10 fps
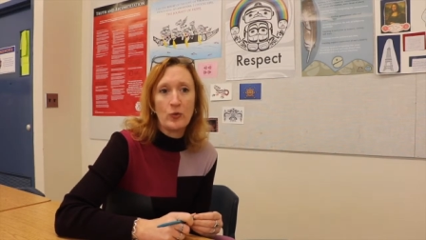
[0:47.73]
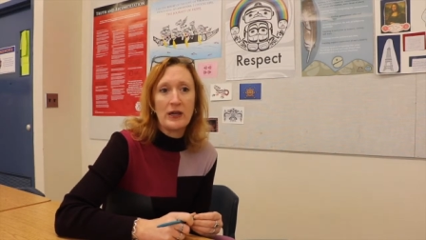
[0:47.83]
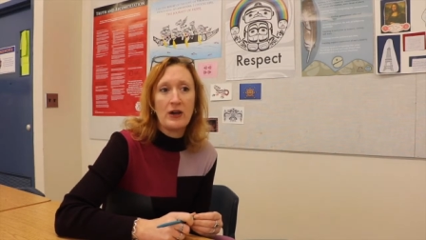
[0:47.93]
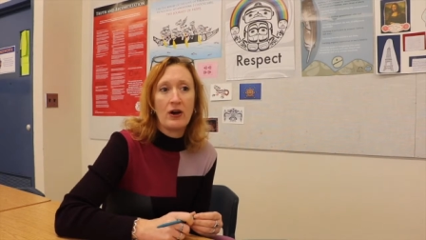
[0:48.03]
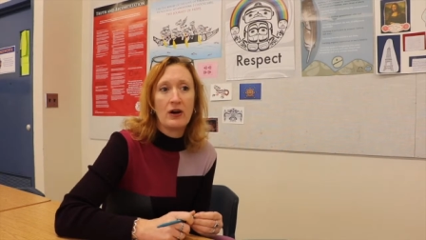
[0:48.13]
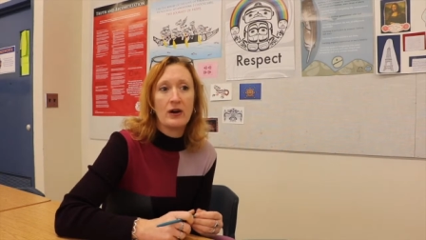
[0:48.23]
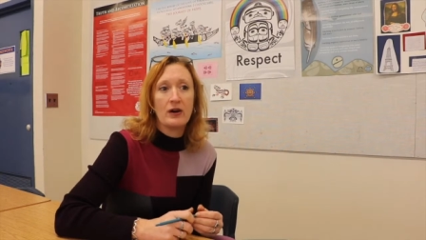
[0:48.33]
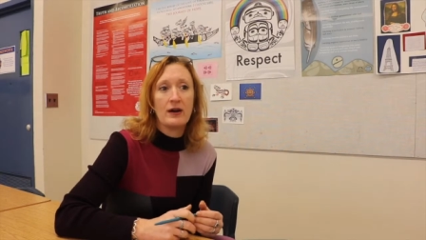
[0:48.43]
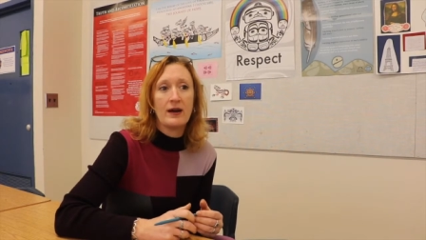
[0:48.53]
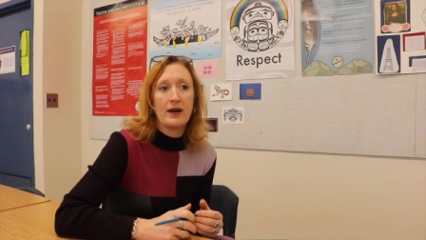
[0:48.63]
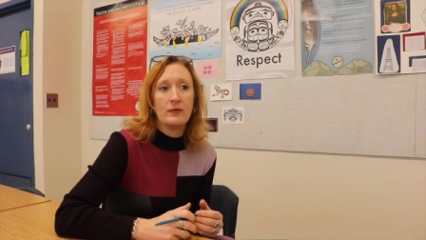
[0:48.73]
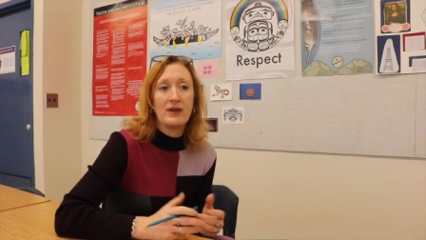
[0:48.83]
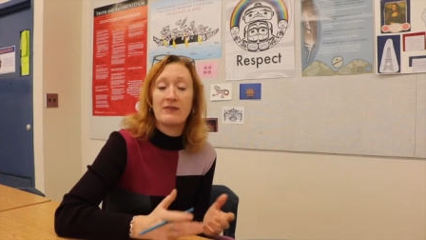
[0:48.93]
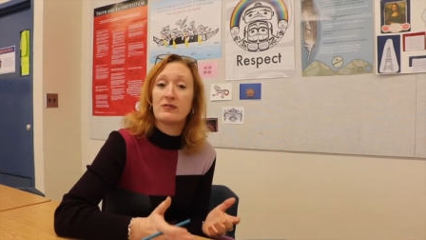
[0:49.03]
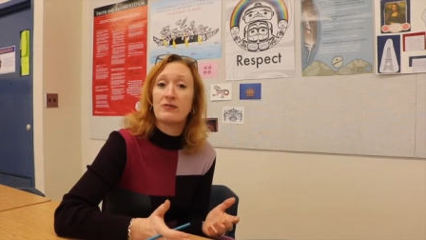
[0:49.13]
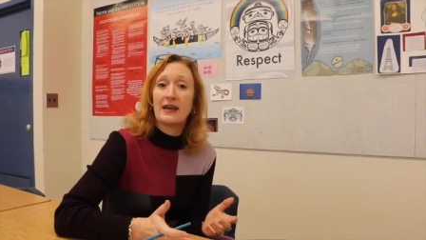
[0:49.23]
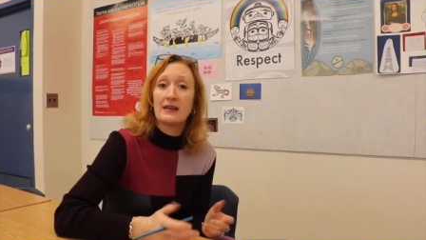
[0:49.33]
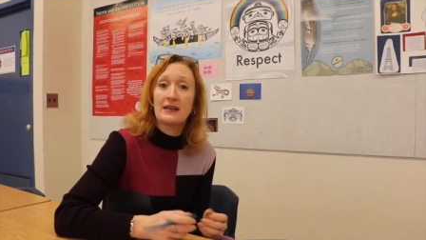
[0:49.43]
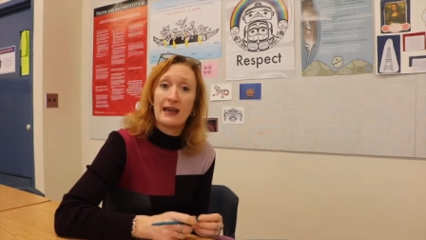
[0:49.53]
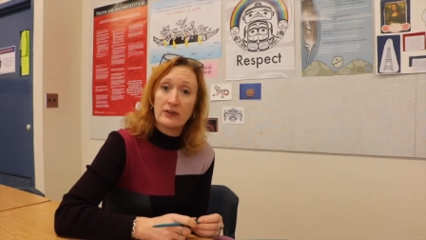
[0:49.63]
We, are, we have
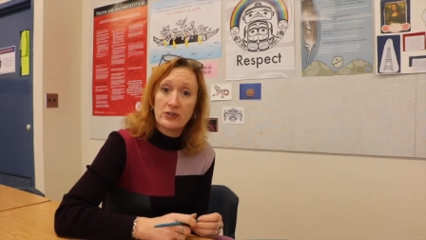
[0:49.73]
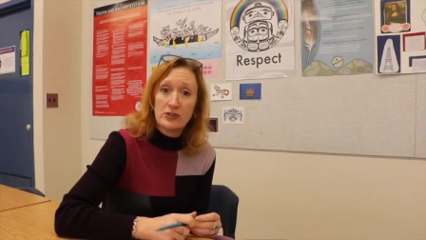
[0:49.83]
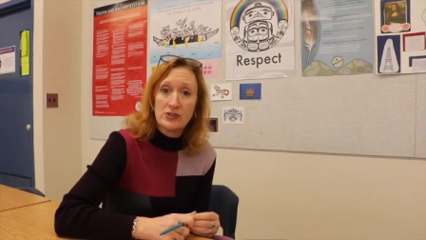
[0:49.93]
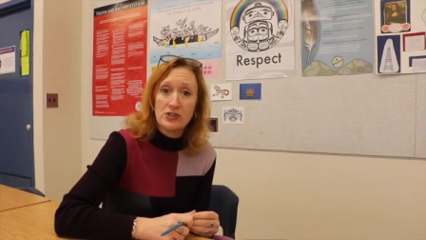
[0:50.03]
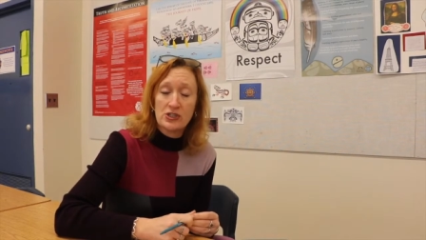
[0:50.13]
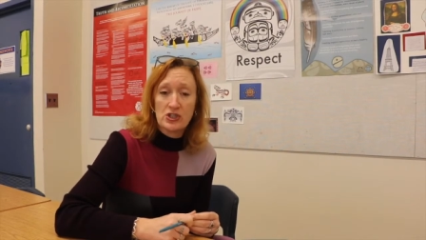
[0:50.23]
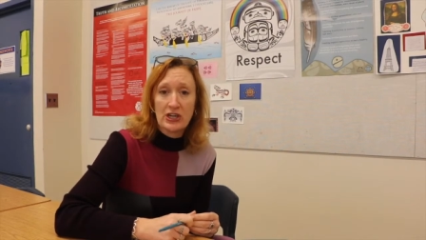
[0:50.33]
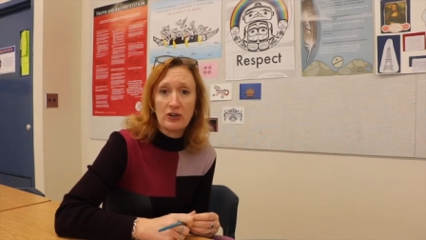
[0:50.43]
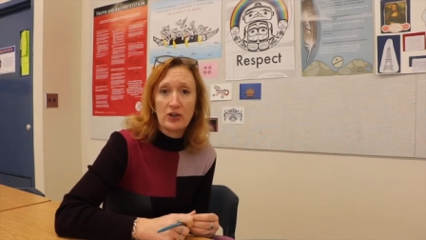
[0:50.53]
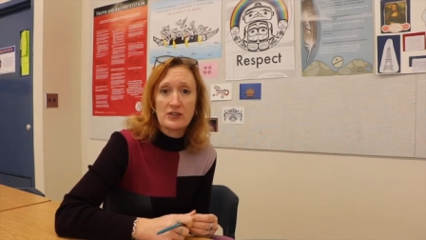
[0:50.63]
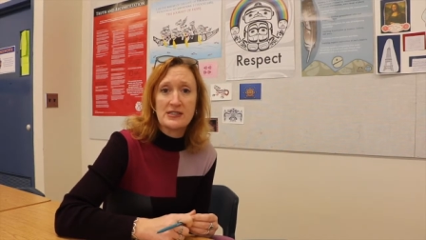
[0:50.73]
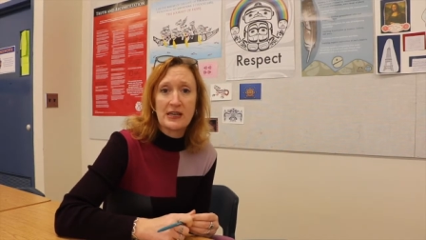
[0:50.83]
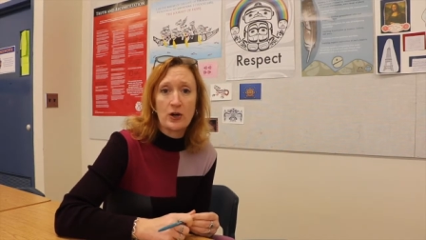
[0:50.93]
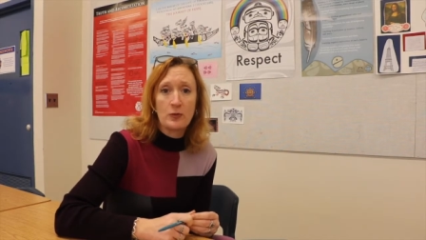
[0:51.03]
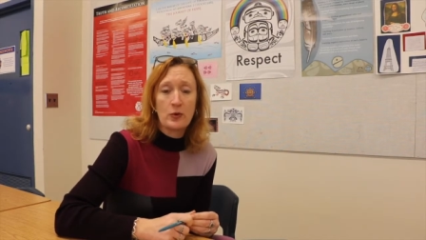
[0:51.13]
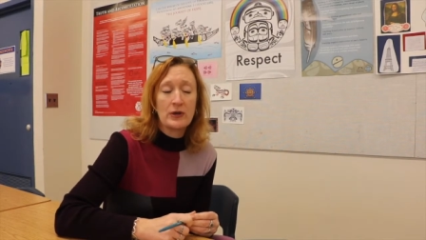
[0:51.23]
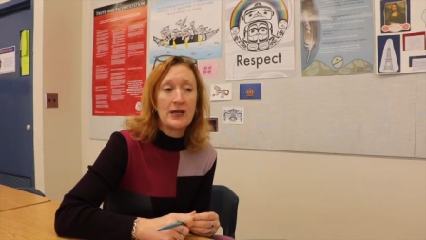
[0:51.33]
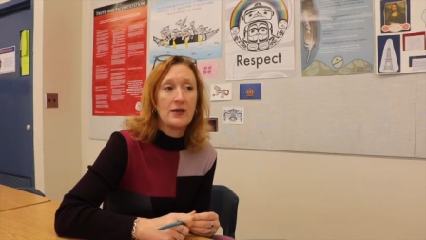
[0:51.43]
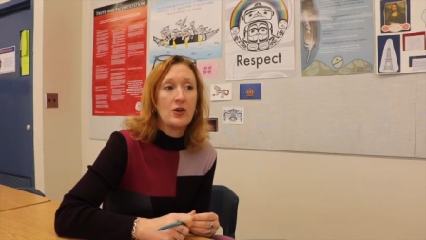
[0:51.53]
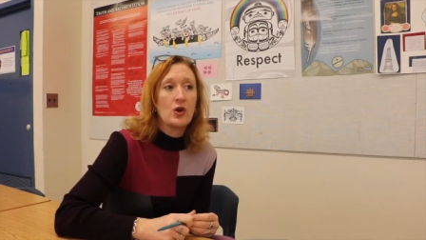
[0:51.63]
invited elders to share in our ceremony